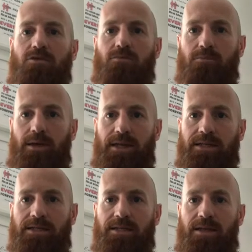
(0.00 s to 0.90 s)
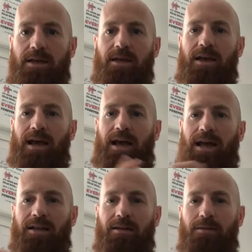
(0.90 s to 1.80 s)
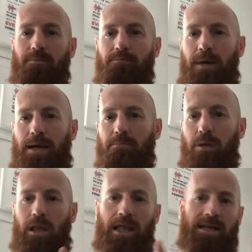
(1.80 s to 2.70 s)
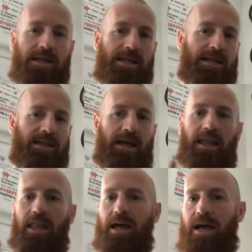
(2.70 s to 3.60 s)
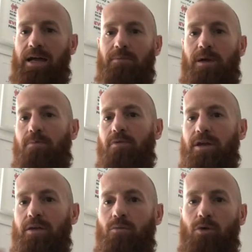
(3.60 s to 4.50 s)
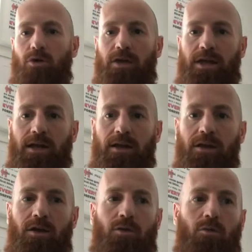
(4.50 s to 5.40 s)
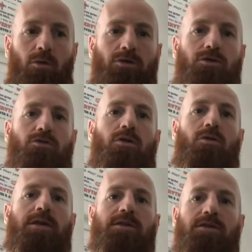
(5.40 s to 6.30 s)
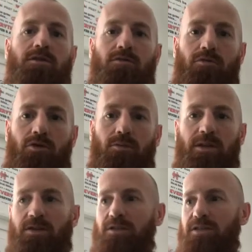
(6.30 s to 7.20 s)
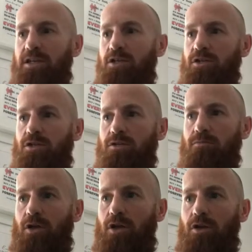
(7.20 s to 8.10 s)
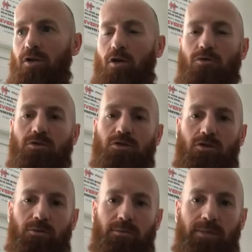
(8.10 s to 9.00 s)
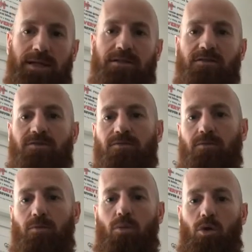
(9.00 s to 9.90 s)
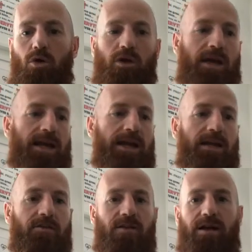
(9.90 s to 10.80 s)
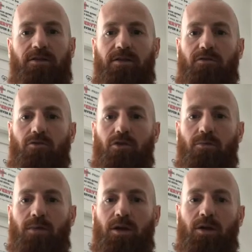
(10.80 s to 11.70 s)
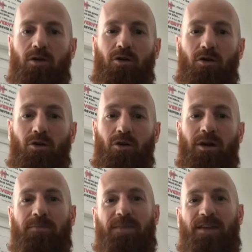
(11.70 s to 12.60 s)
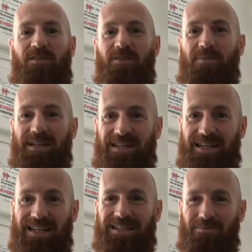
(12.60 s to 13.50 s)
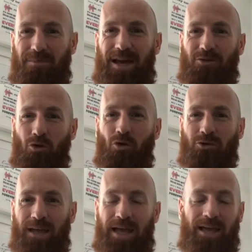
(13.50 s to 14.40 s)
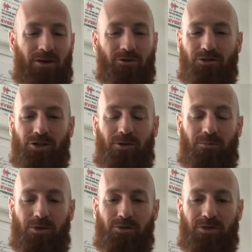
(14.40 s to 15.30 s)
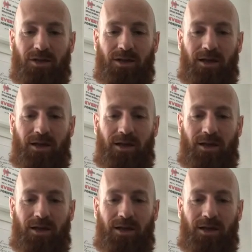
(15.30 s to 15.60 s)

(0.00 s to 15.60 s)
some peace. And by blending that line, by bringing work in, when you go into the room and you see notes or bits of work hanging around in the room, or if you've been sat in bed all day on your computer,